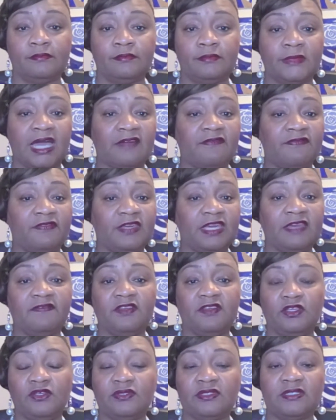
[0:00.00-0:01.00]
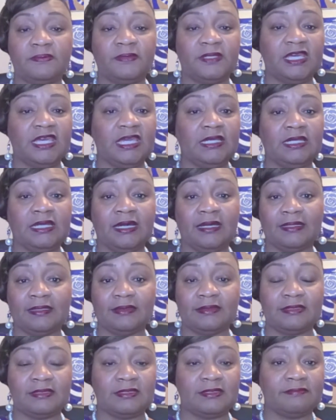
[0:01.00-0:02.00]
I've given you some key
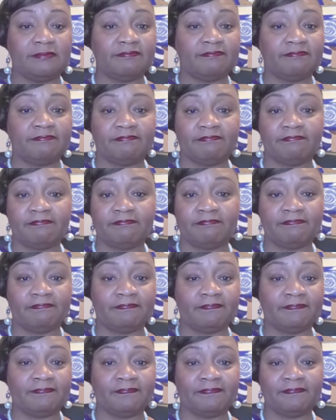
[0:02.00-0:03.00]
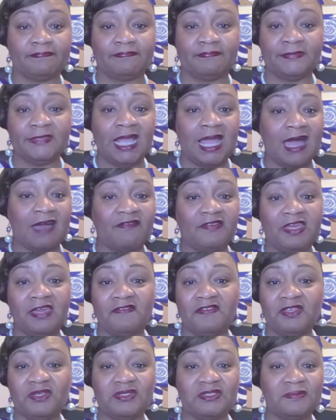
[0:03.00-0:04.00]
nuggets. I've
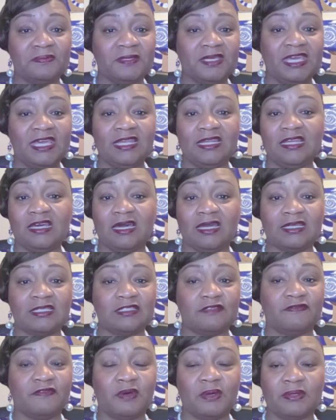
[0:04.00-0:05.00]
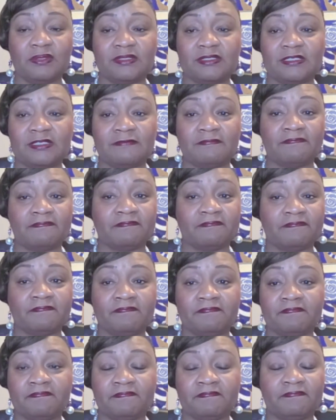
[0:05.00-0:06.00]
given you some key nuggets, folks.
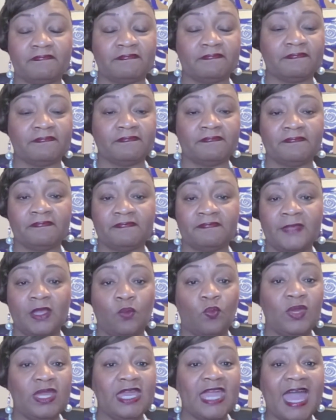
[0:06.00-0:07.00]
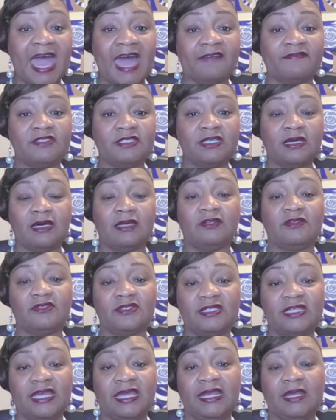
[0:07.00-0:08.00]
We have to
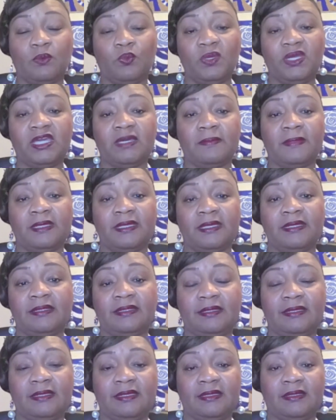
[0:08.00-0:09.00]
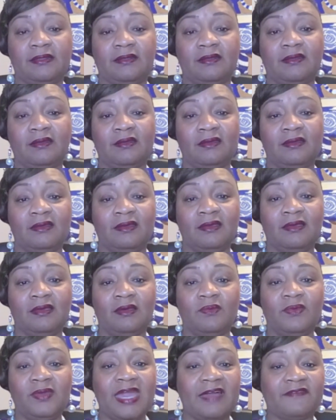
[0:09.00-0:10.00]
understand that we can begin again.
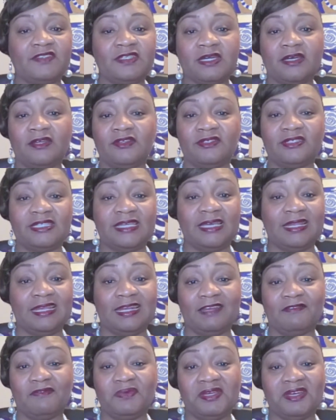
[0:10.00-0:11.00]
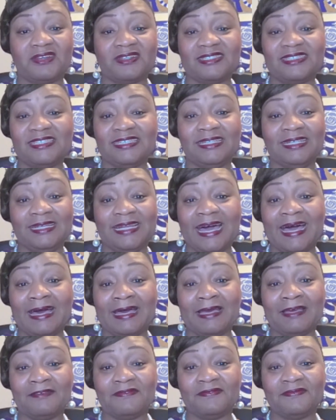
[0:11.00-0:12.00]
We have to understand that if we are still
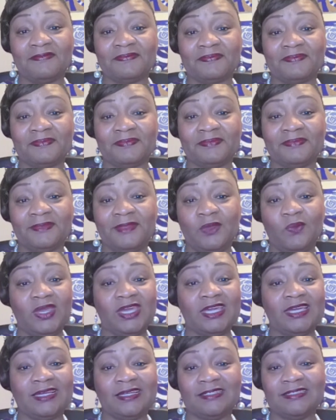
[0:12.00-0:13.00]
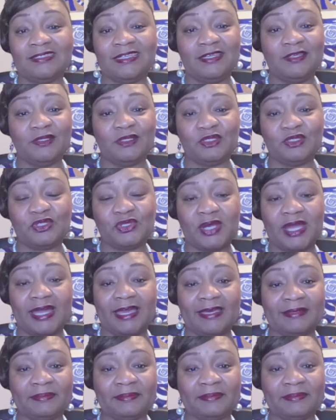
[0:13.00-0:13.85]
alive, we can continue to try.